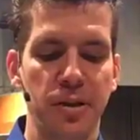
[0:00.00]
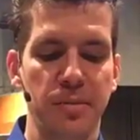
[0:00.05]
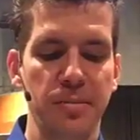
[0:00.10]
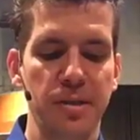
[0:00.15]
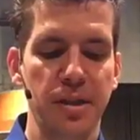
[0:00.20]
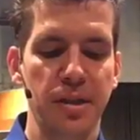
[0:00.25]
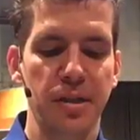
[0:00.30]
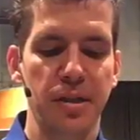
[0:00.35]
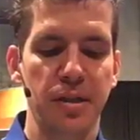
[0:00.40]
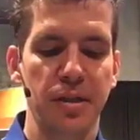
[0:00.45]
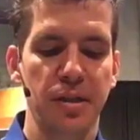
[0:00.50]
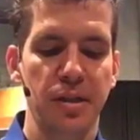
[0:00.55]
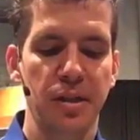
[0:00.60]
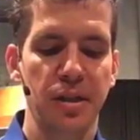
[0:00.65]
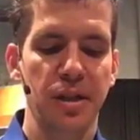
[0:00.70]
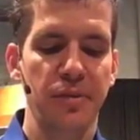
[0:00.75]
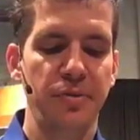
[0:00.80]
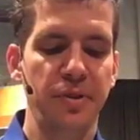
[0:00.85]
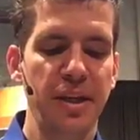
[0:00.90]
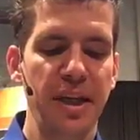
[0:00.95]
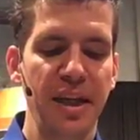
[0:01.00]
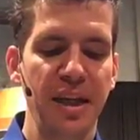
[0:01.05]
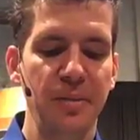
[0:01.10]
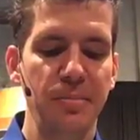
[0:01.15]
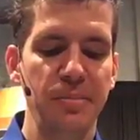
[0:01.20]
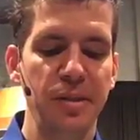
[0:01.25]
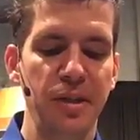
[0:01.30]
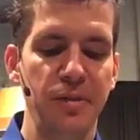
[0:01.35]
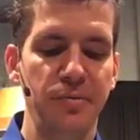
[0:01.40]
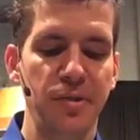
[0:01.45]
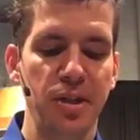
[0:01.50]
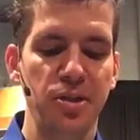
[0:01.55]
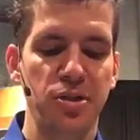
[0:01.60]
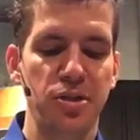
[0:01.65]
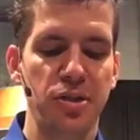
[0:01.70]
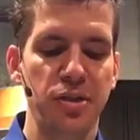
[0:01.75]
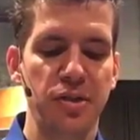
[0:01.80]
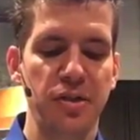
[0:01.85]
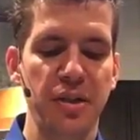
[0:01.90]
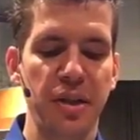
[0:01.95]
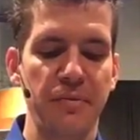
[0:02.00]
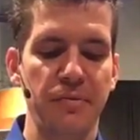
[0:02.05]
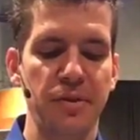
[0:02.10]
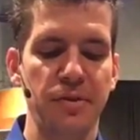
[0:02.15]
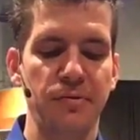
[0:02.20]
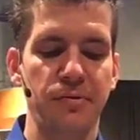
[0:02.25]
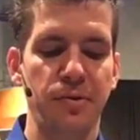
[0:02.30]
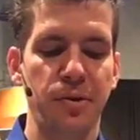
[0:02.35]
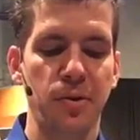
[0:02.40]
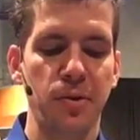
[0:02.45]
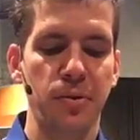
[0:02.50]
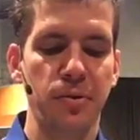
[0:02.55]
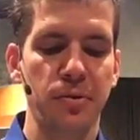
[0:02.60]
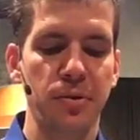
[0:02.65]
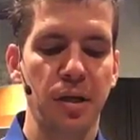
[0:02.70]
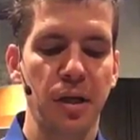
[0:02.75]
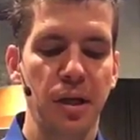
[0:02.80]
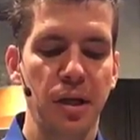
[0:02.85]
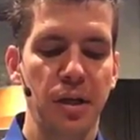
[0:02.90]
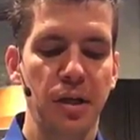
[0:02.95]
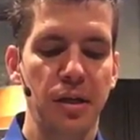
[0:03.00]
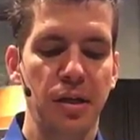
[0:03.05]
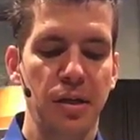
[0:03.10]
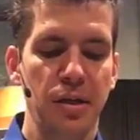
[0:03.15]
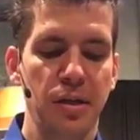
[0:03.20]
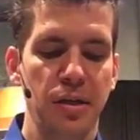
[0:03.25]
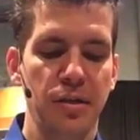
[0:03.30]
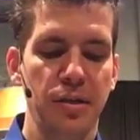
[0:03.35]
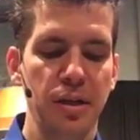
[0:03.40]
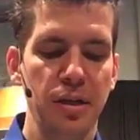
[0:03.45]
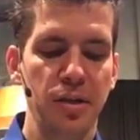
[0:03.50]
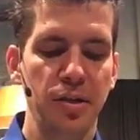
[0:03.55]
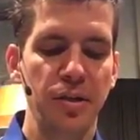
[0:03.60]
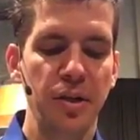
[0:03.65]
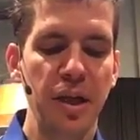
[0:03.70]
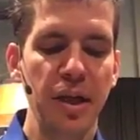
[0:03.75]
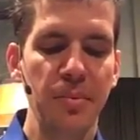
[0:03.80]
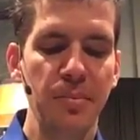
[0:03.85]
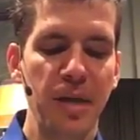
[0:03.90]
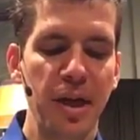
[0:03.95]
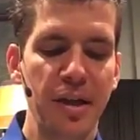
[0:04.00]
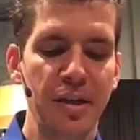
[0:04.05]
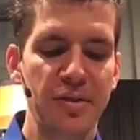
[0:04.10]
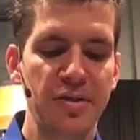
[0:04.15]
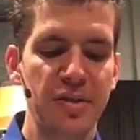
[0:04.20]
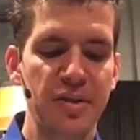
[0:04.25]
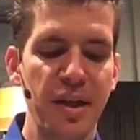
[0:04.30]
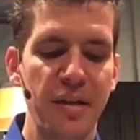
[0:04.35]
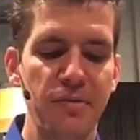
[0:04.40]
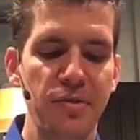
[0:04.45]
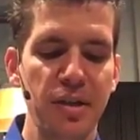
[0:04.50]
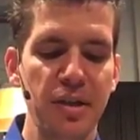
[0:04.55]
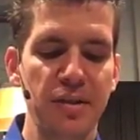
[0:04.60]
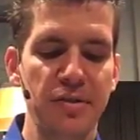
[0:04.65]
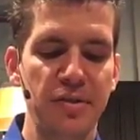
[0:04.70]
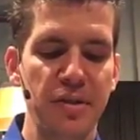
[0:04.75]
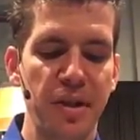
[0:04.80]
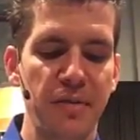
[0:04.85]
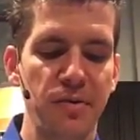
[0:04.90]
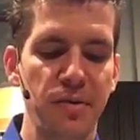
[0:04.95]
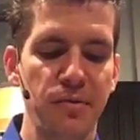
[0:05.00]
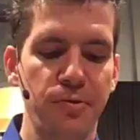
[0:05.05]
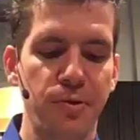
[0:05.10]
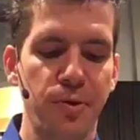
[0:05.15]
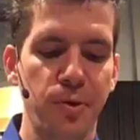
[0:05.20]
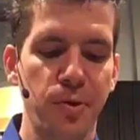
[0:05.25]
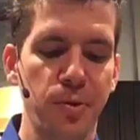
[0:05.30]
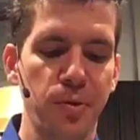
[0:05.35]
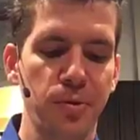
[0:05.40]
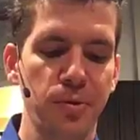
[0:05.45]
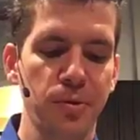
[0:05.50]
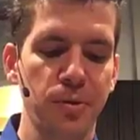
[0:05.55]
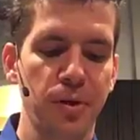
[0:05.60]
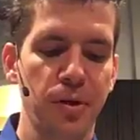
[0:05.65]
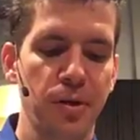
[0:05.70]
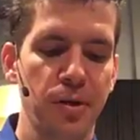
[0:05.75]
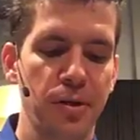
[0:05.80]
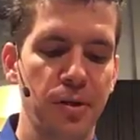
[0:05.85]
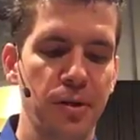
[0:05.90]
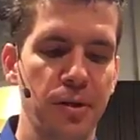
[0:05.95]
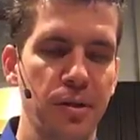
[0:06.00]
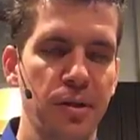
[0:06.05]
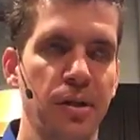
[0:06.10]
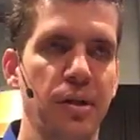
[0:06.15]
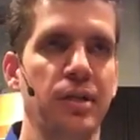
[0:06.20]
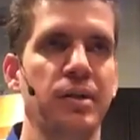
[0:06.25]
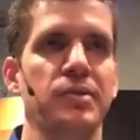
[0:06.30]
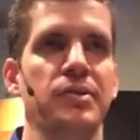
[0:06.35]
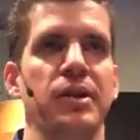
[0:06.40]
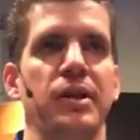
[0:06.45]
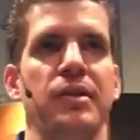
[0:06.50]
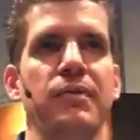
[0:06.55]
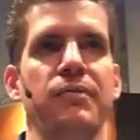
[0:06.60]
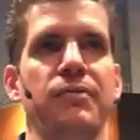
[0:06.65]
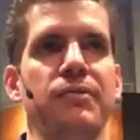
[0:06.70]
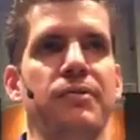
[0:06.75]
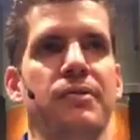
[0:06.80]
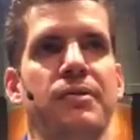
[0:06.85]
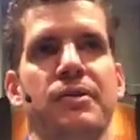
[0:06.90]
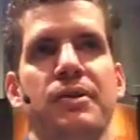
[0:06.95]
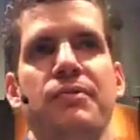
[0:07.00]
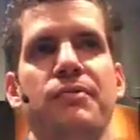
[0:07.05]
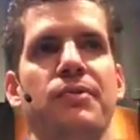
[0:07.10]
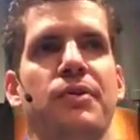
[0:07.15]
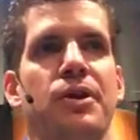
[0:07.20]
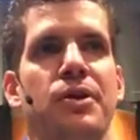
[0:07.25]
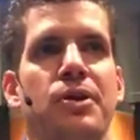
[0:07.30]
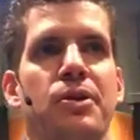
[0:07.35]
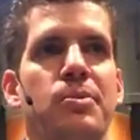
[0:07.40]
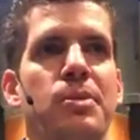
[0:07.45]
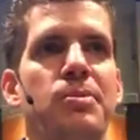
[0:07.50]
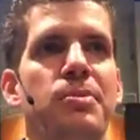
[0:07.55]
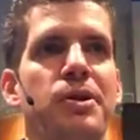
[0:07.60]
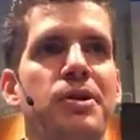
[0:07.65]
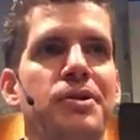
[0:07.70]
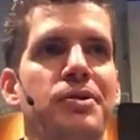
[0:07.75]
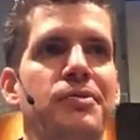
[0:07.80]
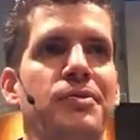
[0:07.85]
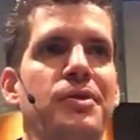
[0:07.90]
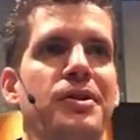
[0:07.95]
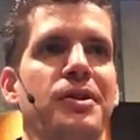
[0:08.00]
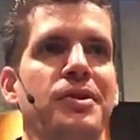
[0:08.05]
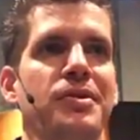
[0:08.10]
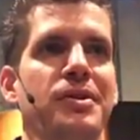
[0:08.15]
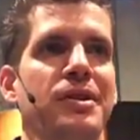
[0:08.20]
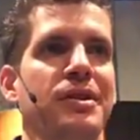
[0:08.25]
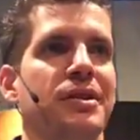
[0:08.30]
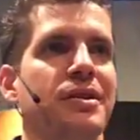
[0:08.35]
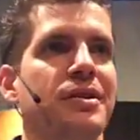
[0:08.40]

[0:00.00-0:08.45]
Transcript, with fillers: me. If Cain be avenged sevenfold, then Lamech seventy-sevenfold. It's like, if, if they're going to be punished for killing